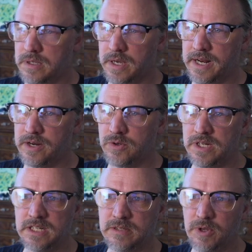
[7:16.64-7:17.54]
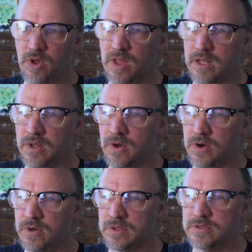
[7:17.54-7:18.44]
And I don't need it to be all that
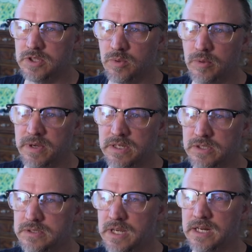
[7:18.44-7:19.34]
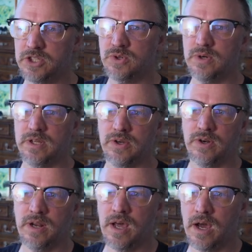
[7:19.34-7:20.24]
long, so we'll make it kind of short here.
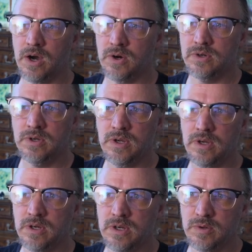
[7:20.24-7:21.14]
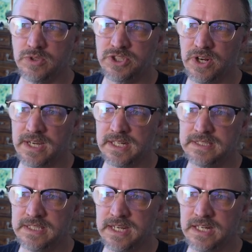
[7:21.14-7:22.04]
Now, we're still not going to
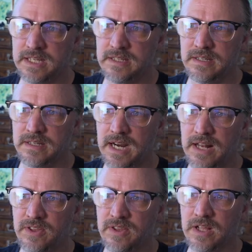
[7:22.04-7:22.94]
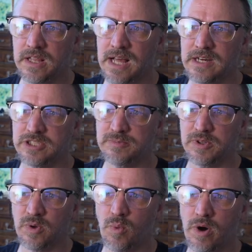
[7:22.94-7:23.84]
see anything in the clouds,
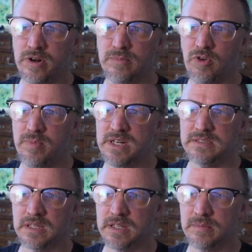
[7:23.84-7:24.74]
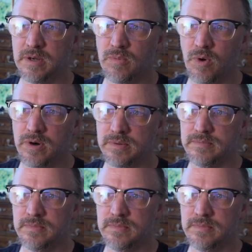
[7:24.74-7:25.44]
but the water movement is a little bit more